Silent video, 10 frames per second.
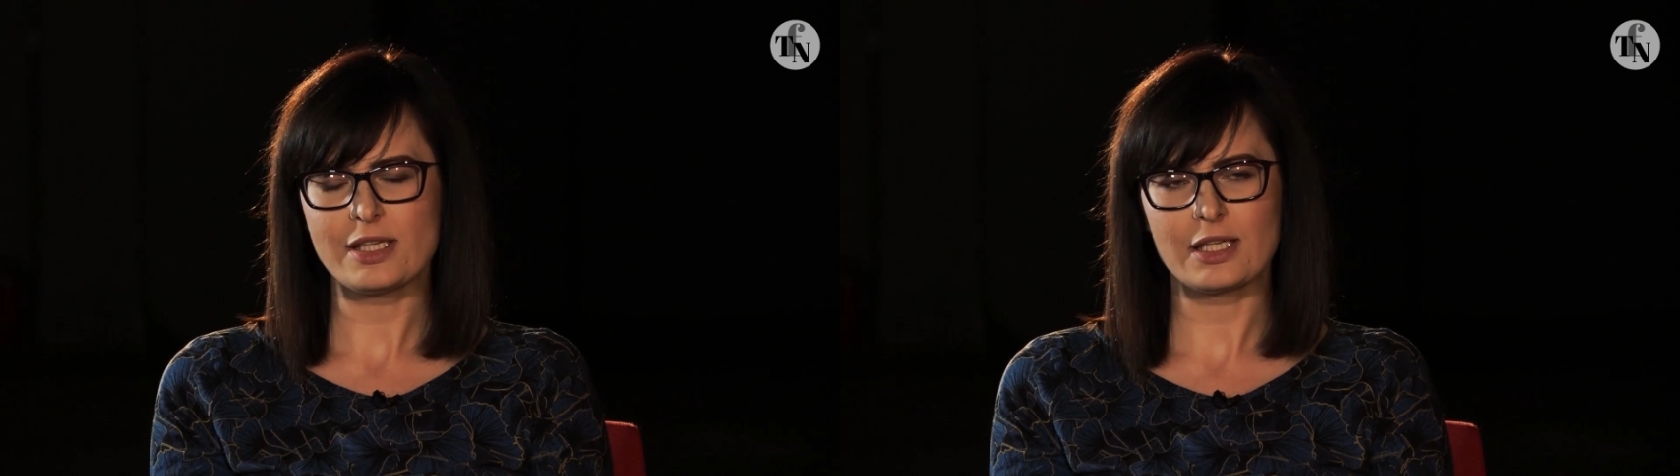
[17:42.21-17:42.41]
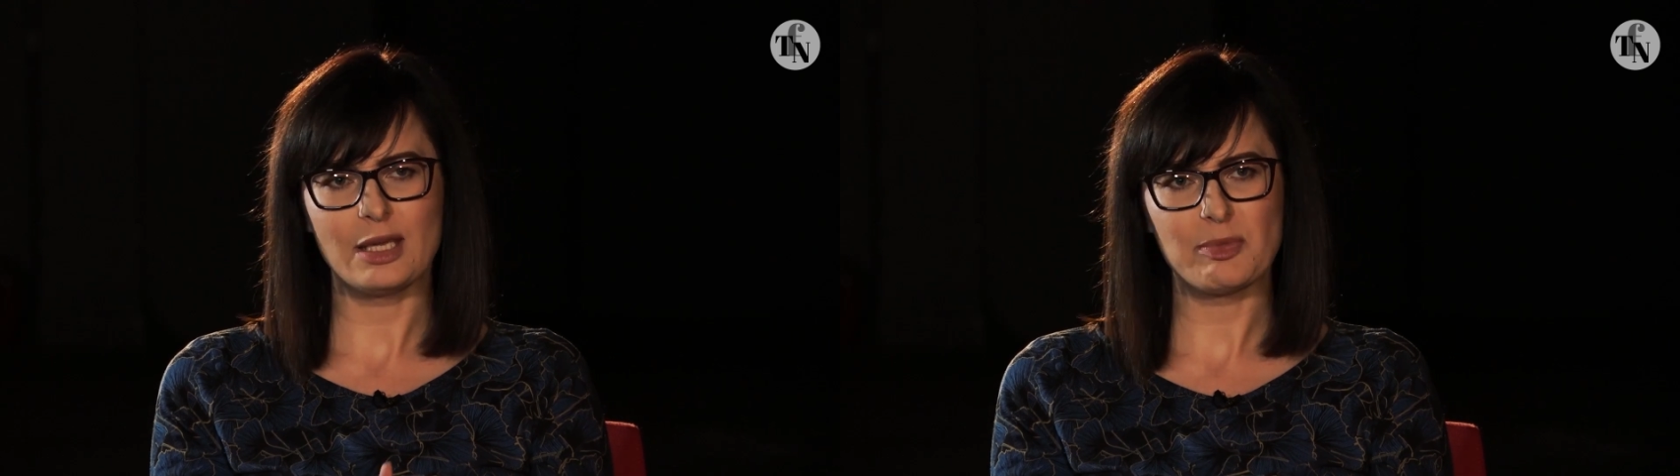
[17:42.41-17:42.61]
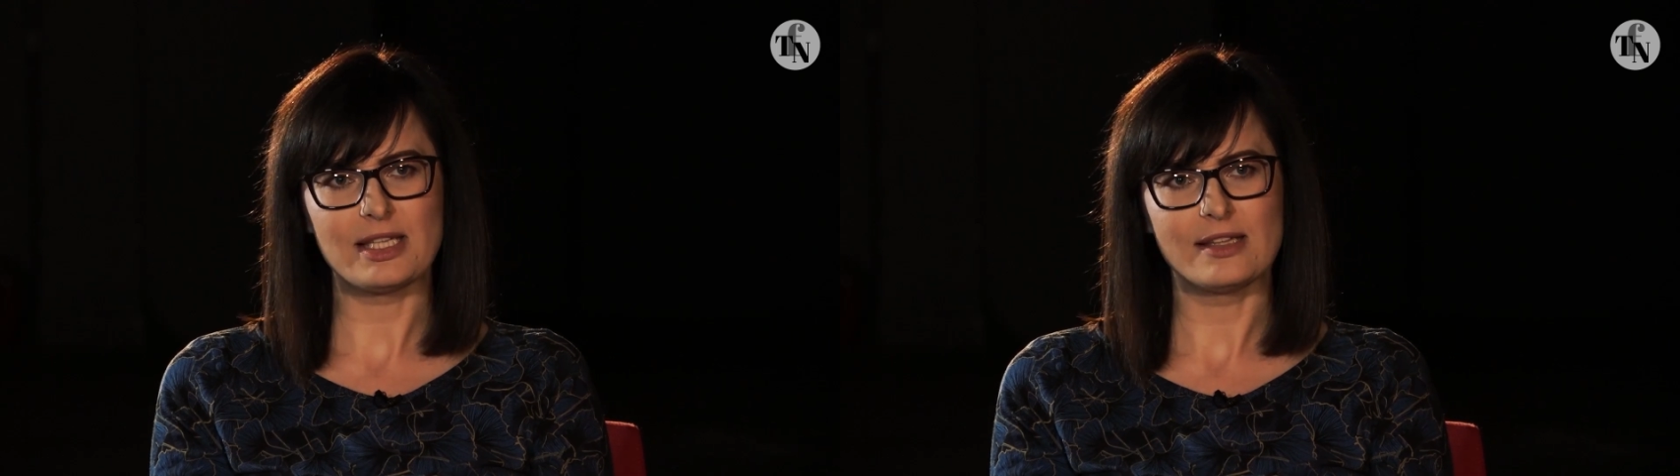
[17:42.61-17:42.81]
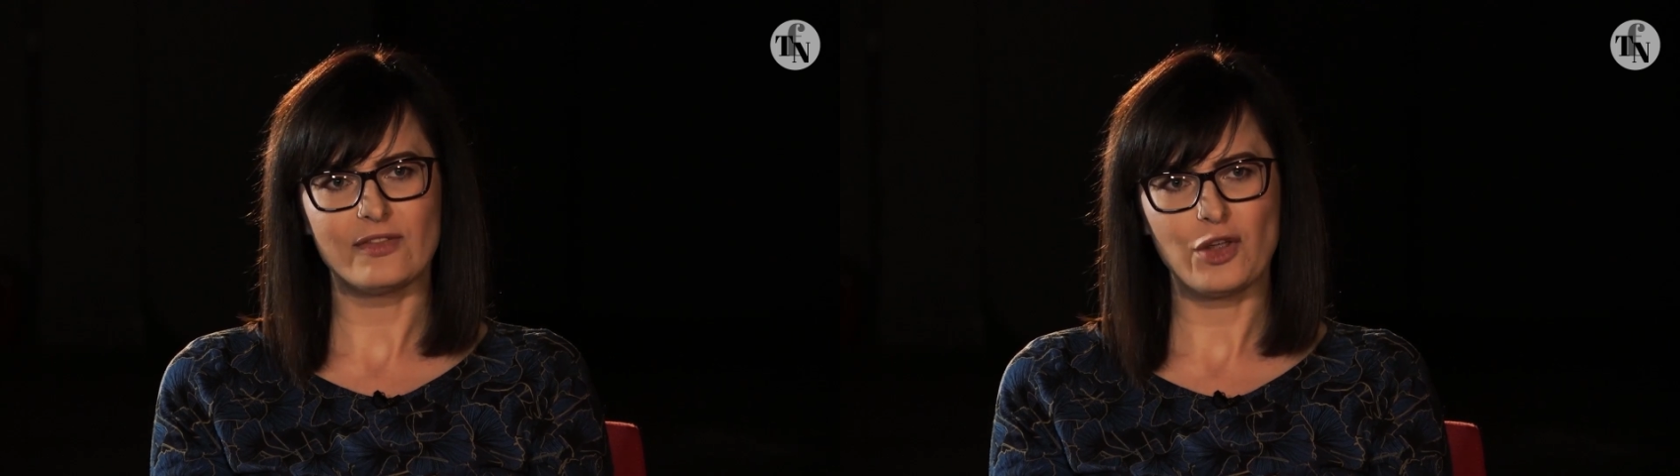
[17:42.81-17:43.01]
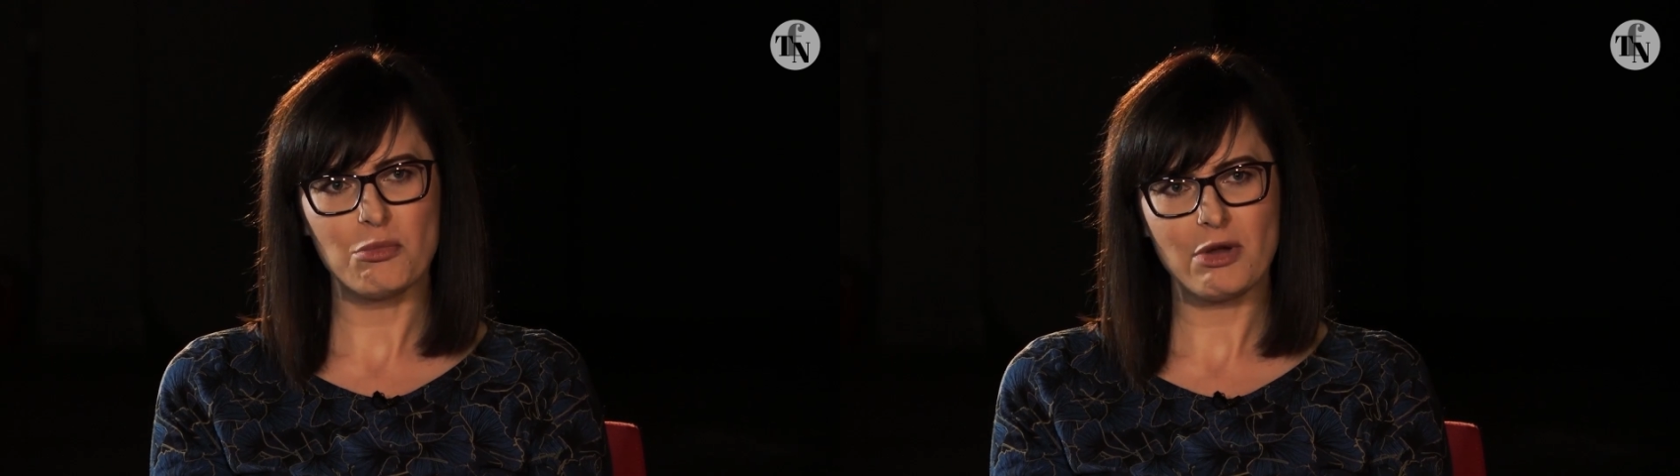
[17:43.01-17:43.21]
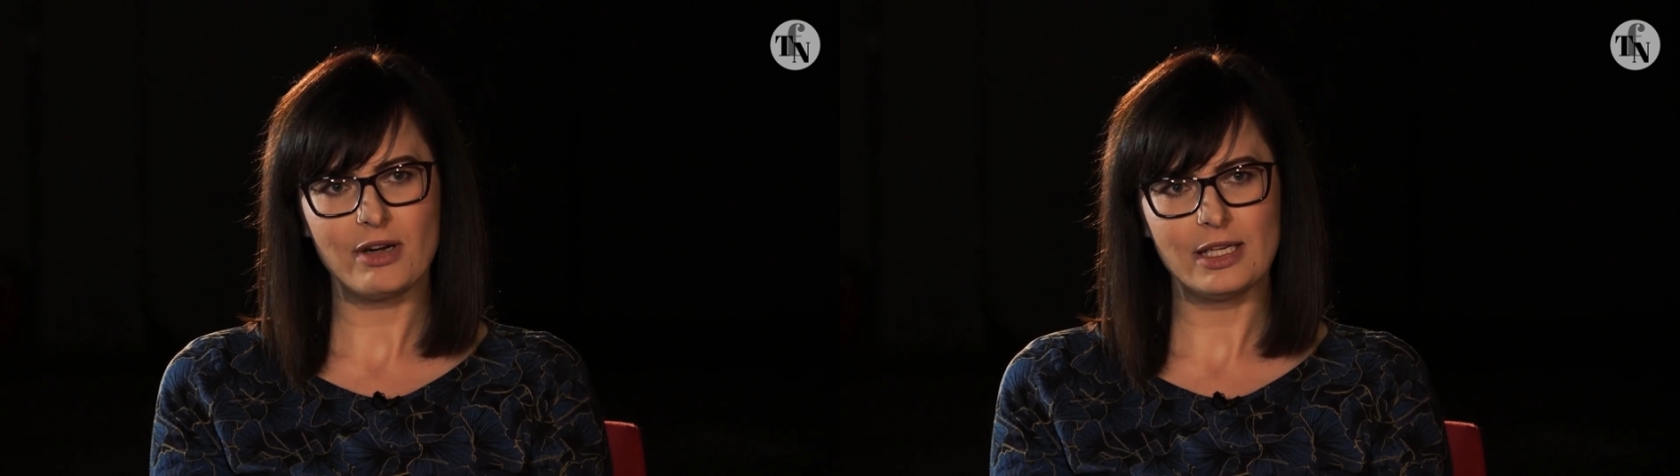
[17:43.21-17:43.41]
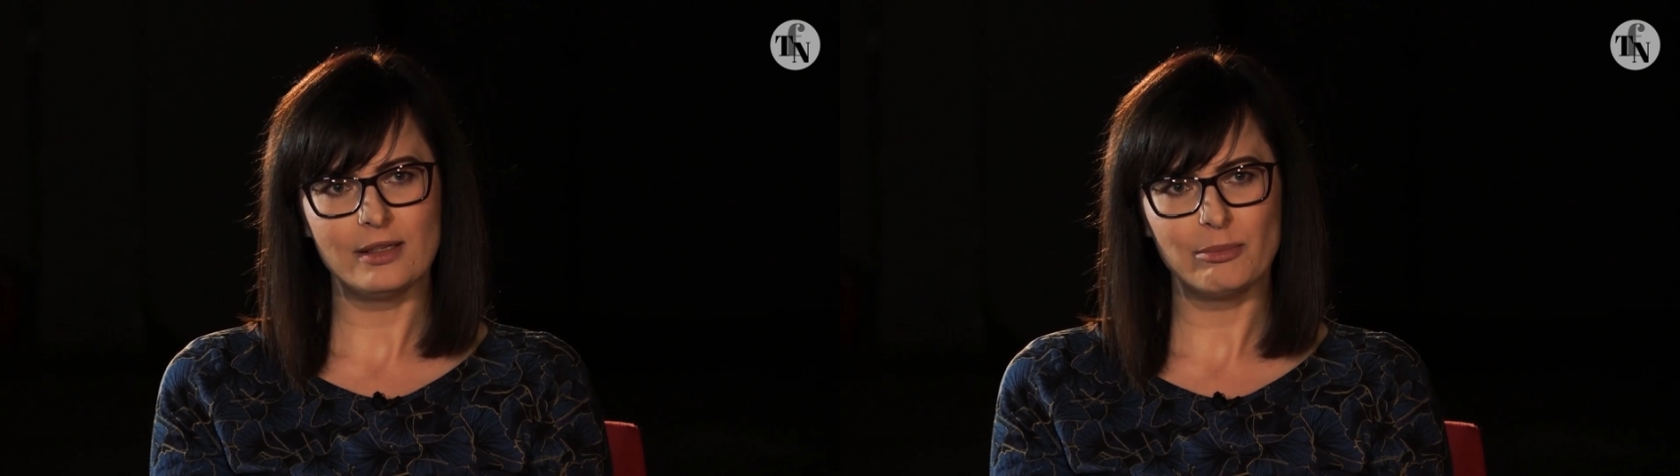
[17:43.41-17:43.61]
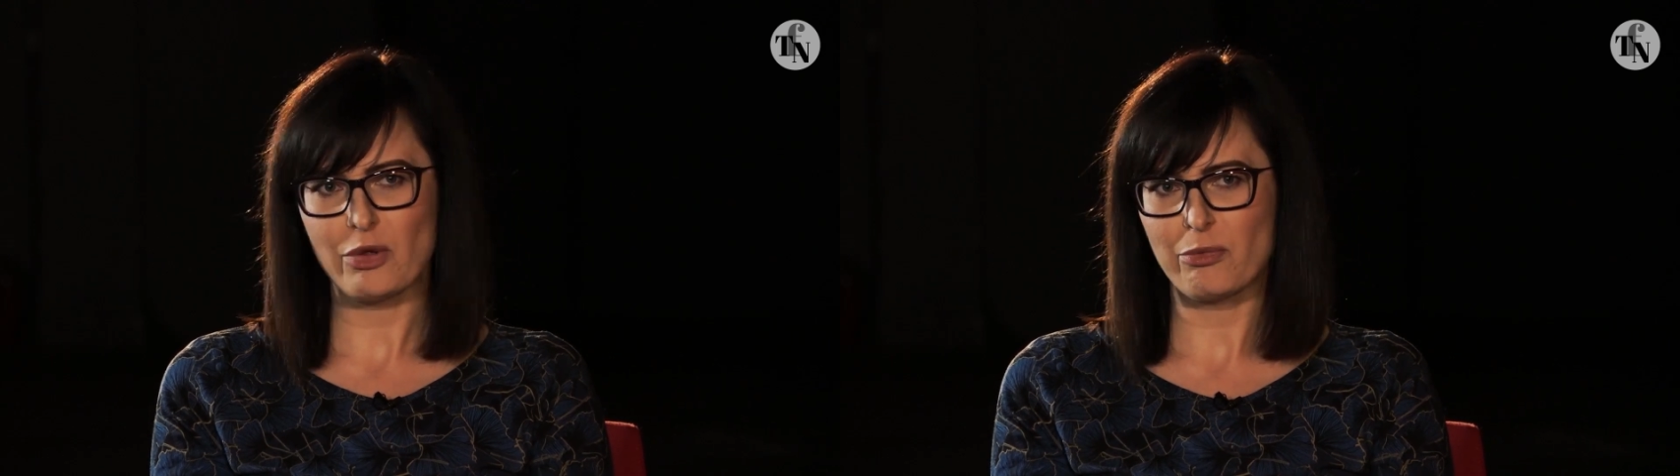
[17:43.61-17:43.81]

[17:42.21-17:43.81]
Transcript: to keep a sense of humor in both